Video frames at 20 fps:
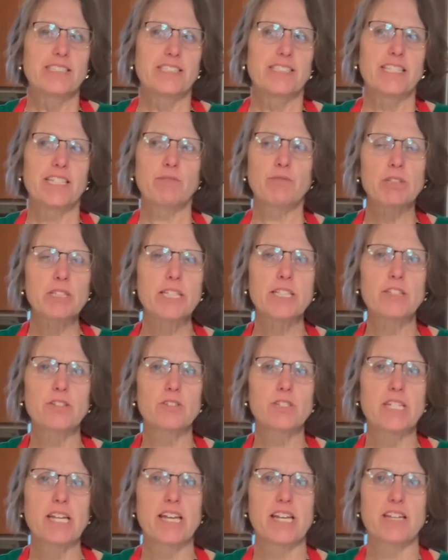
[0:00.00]
They really don't
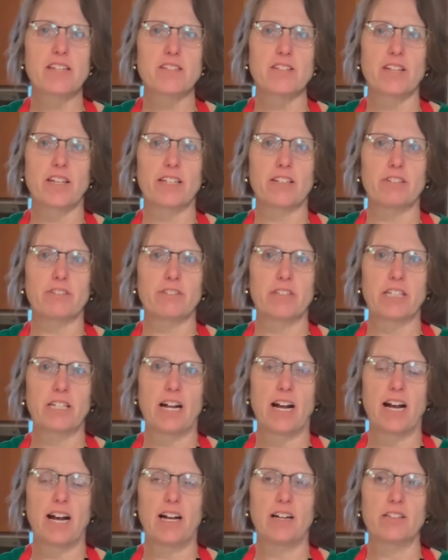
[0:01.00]
taste like green
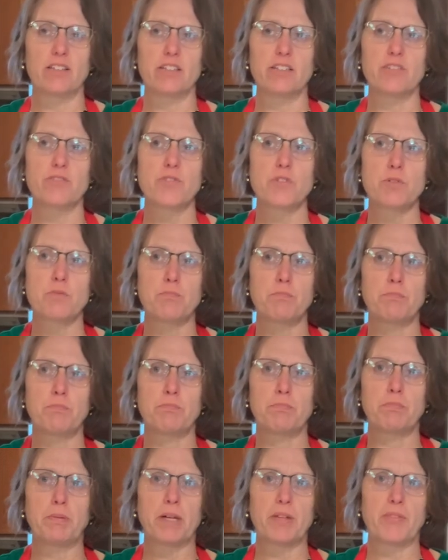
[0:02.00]
olives,
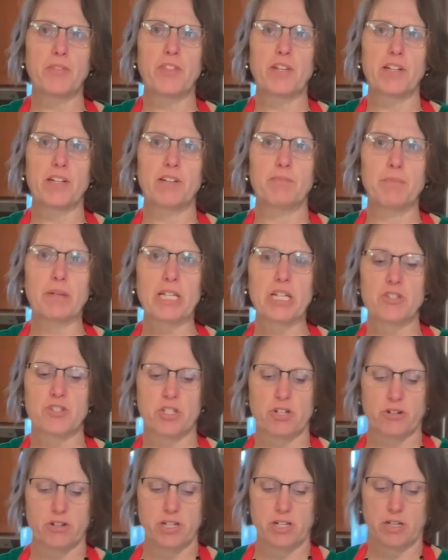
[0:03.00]
but they, because
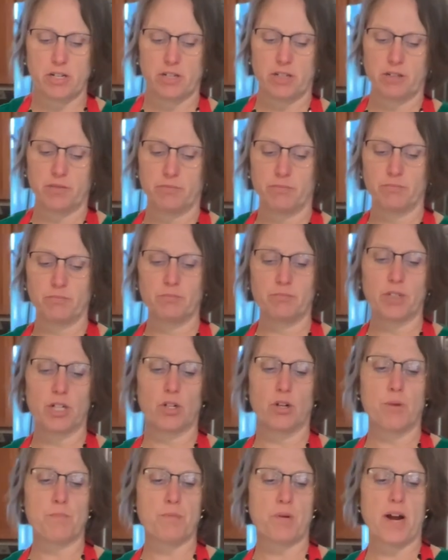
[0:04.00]
they're in a
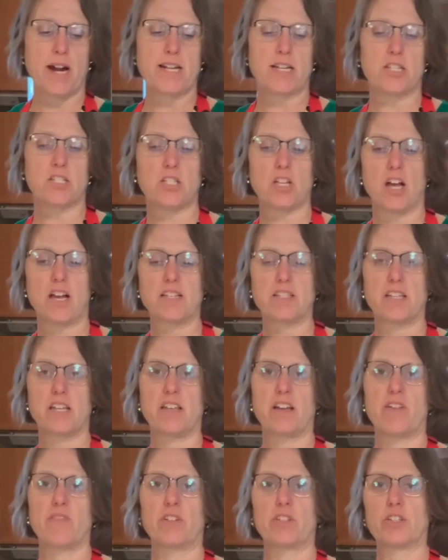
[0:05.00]
briny sauce, they
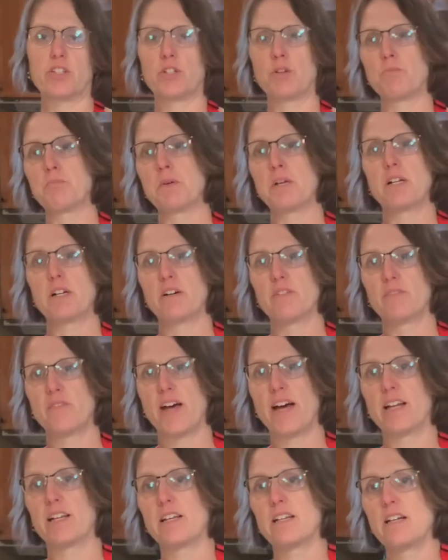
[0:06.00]
have a little bit of
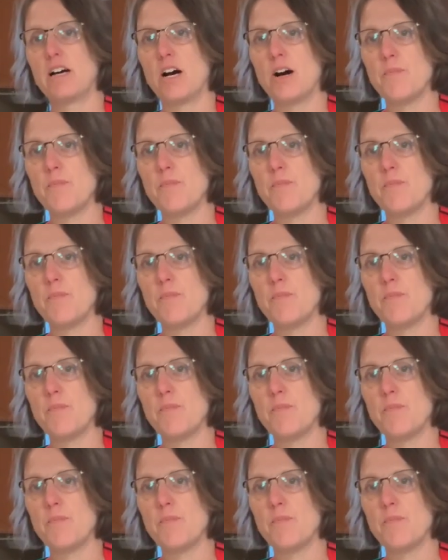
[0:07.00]
that